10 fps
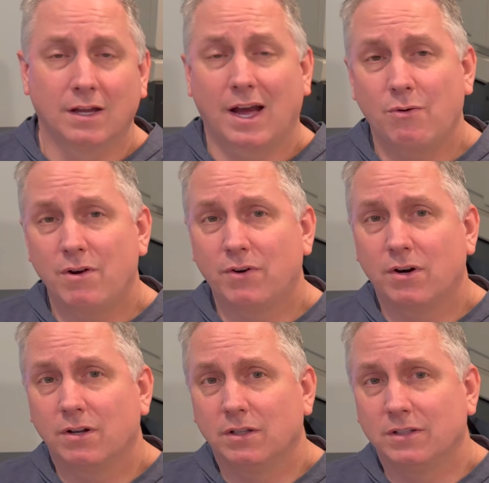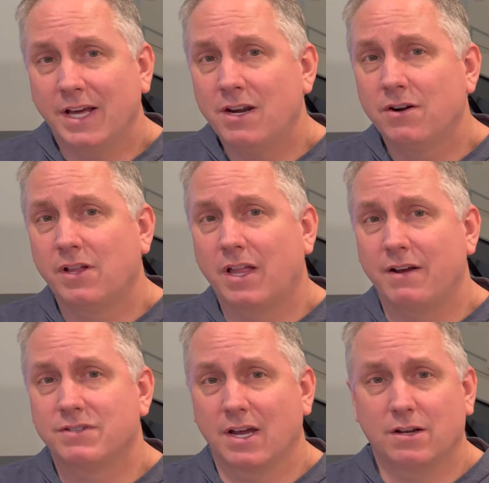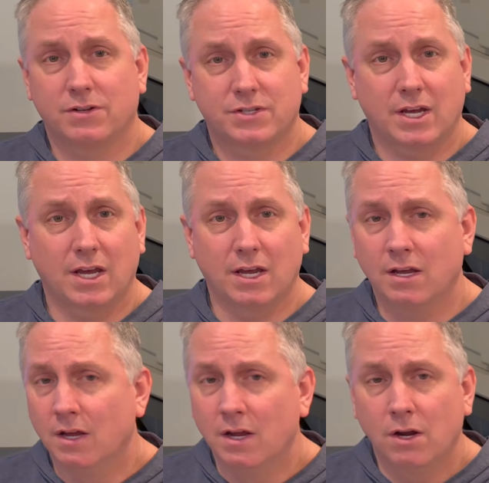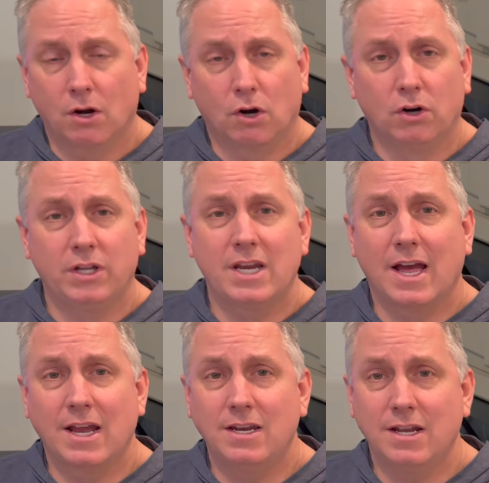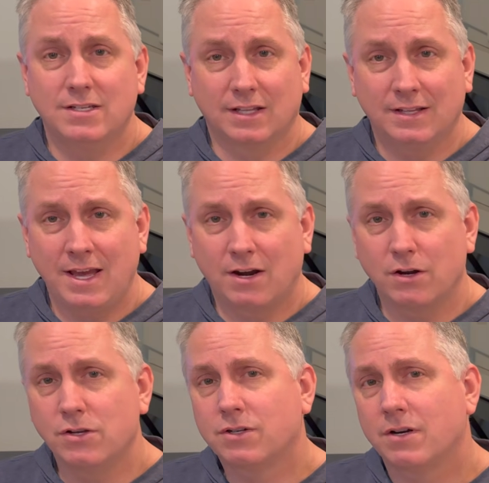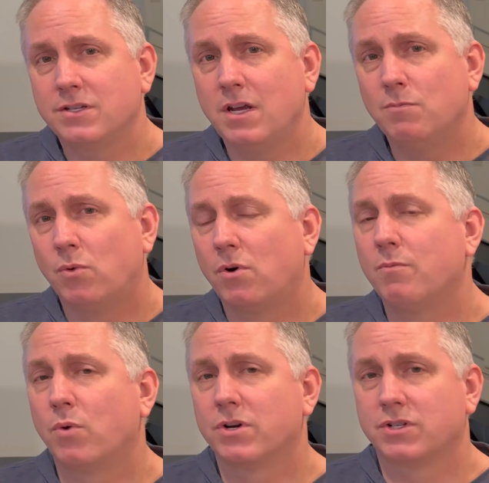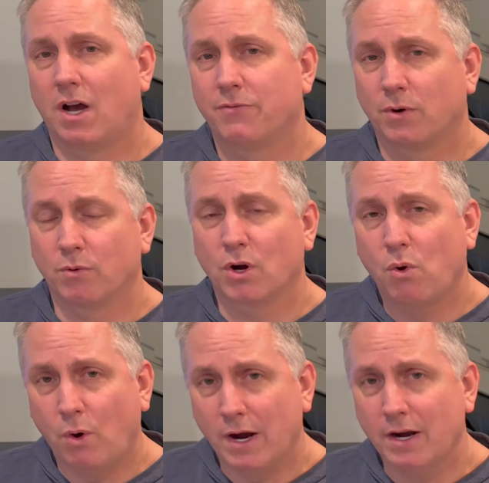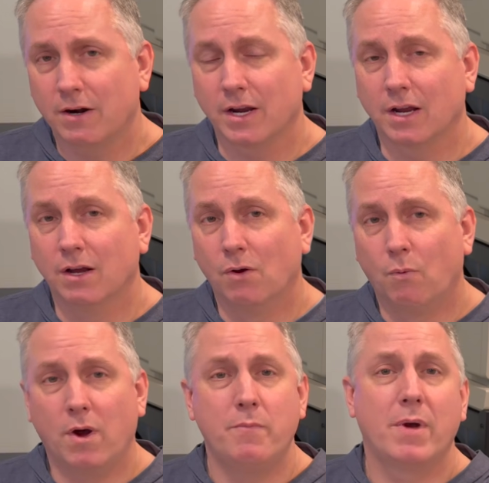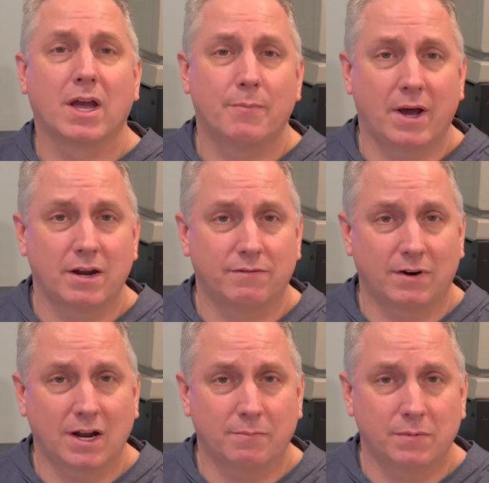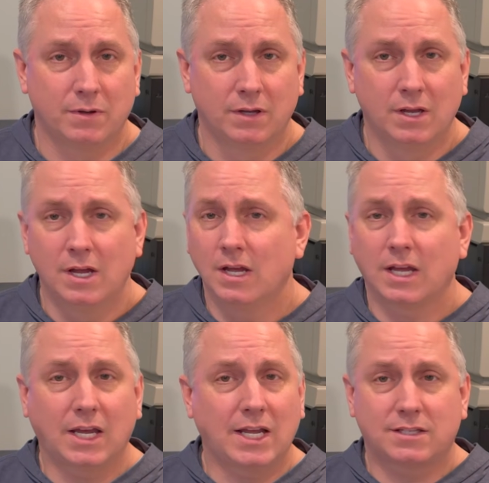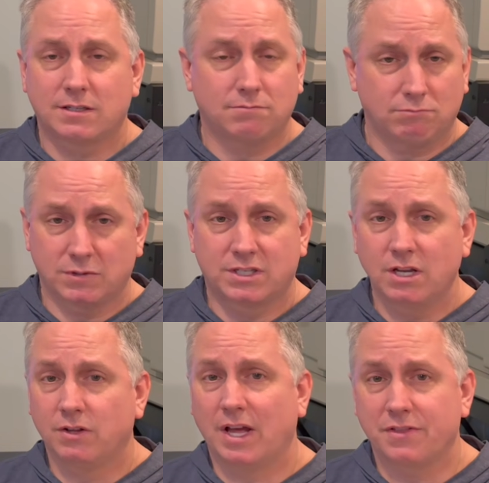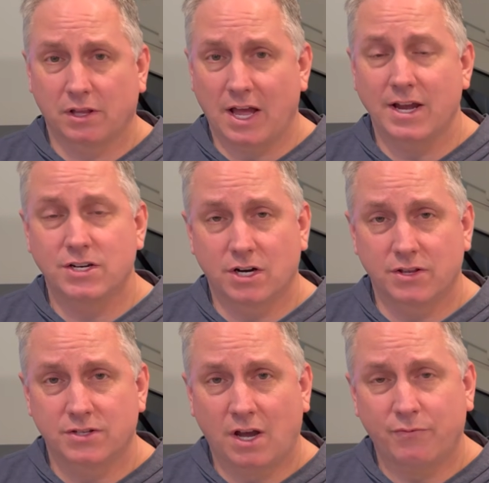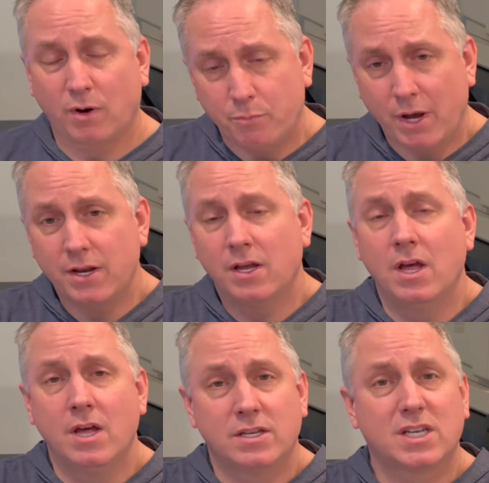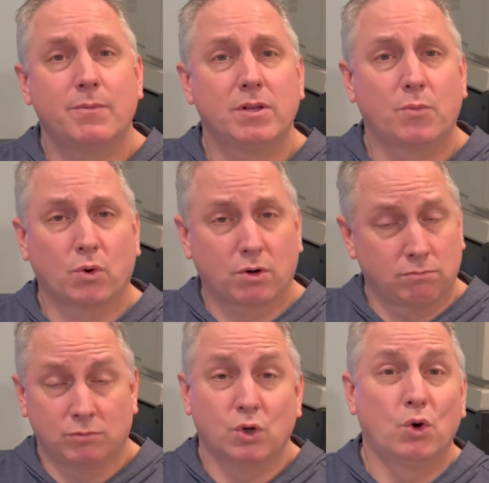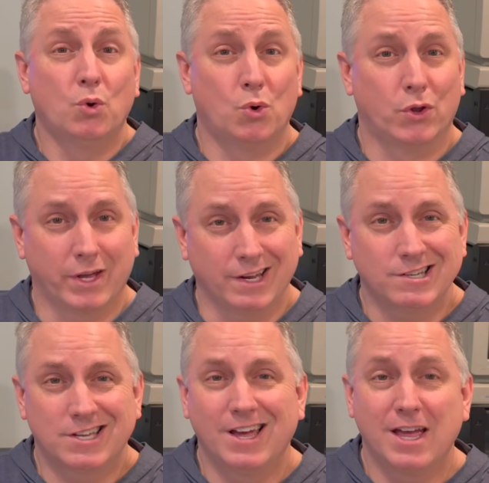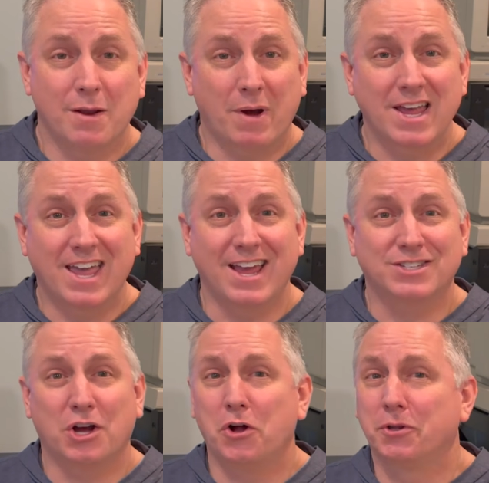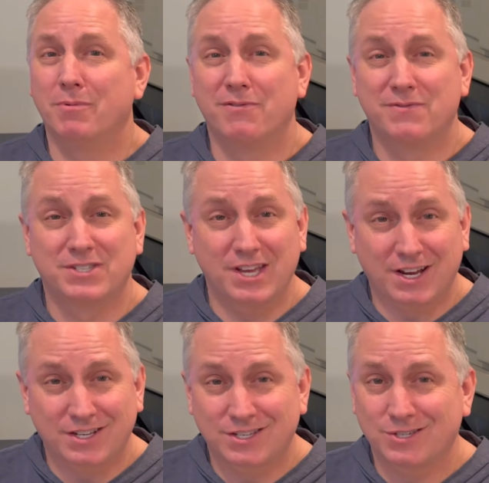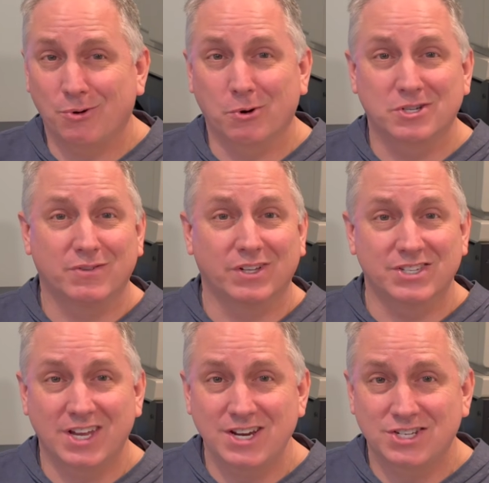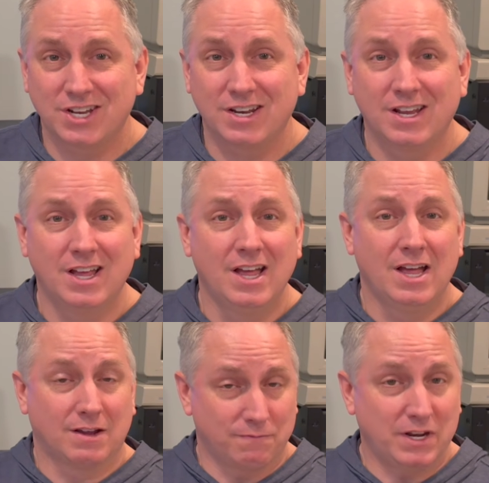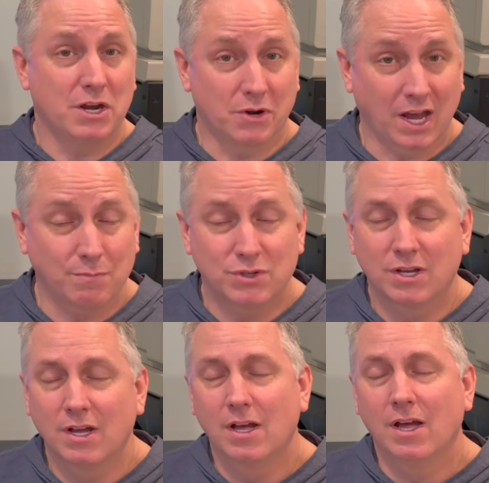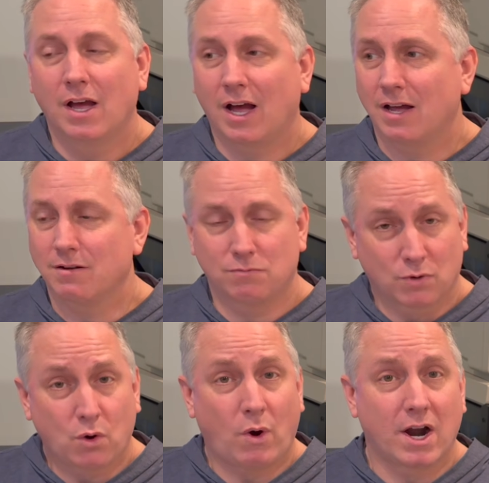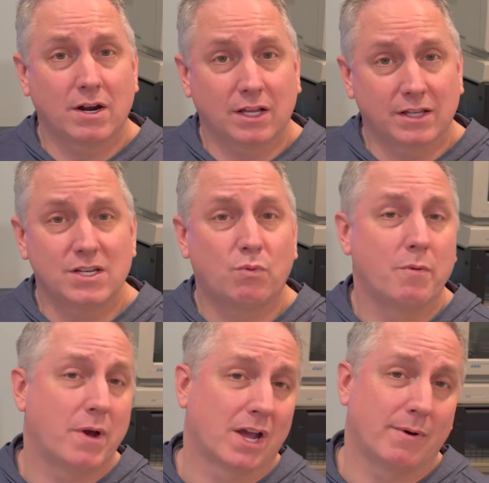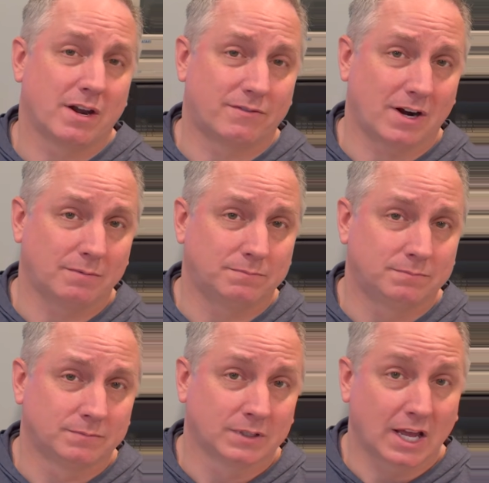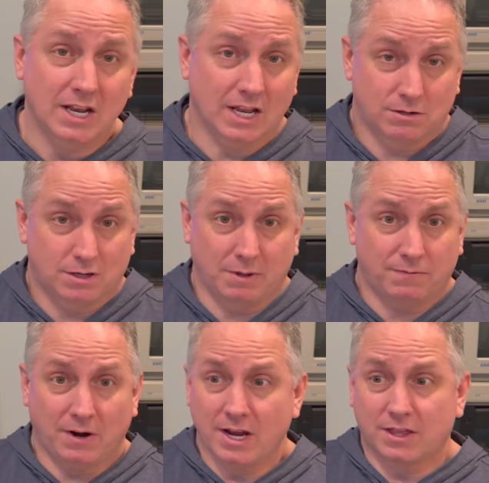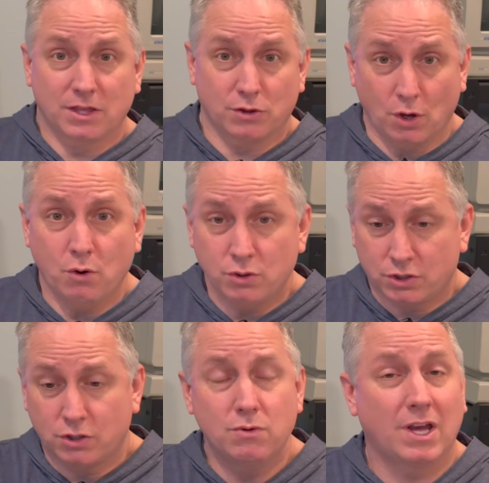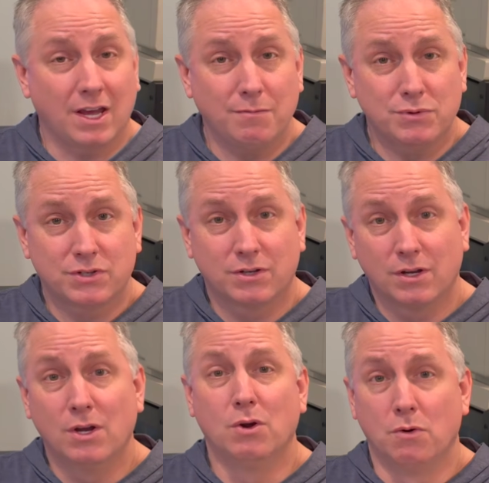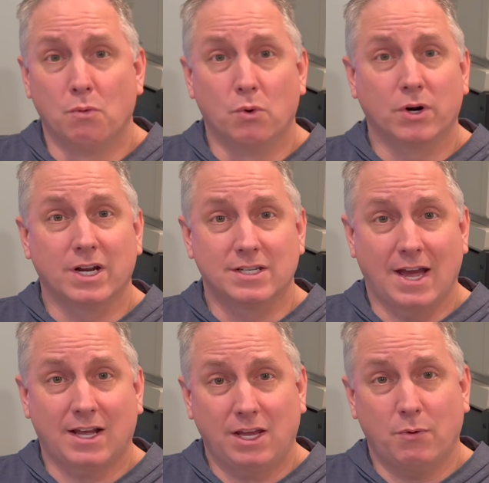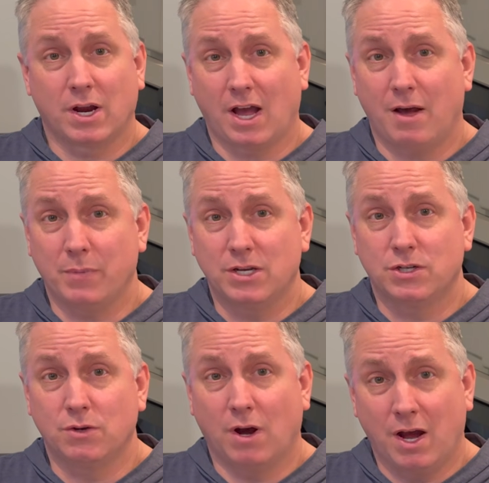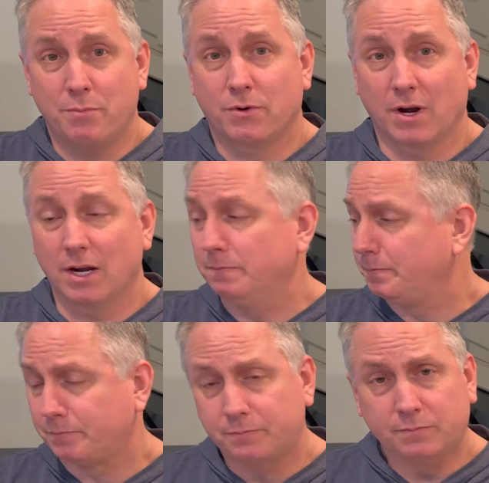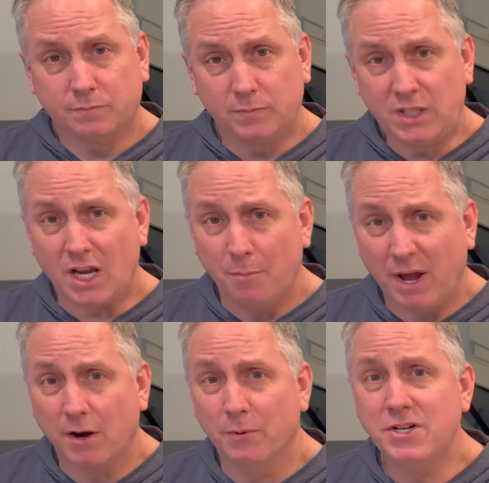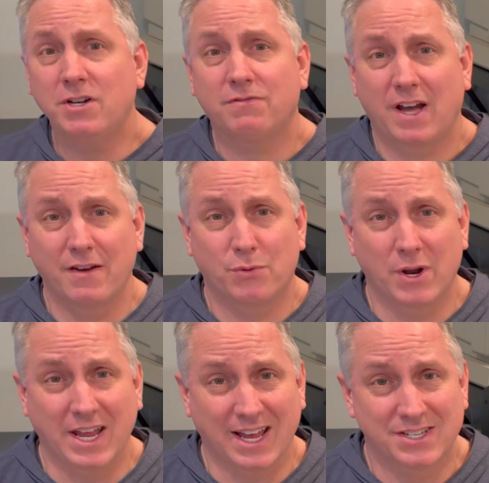However, later in the life cycle, say early 90s and later, you start seeing more and more software requiring 1 megabyte of RAM. It's still not the lion's share of the software, but some of the more cool things, in my case, Ultima 6 or Civilization, video games, required at least 1 megabyte of RAM. And to be frank, those two games were exactly what got me to upgrade my original 520